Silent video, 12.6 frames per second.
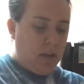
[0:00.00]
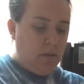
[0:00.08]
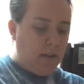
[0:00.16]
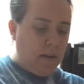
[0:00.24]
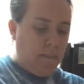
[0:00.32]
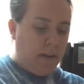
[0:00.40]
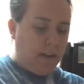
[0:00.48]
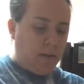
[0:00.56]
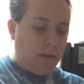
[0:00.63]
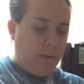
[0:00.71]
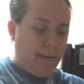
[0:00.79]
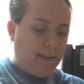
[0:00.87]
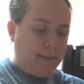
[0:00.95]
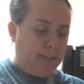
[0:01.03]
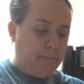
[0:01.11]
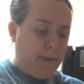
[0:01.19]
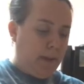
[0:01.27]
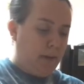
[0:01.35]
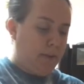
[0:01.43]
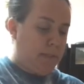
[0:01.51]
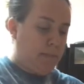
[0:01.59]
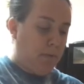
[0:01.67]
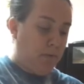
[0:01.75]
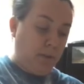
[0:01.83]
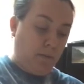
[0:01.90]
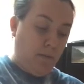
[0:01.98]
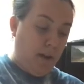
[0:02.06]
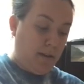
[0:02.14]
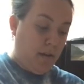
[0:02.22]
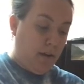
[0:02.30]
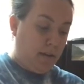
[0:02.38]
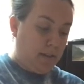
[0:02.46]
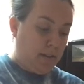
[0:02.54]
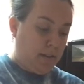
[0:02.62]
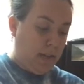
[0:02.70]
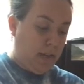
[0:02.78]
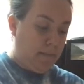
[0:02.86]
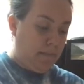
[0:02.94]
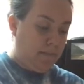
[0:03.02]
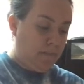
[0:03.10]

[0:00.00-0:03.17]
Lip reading: you can make your gummies as big or as small as you want, honestly.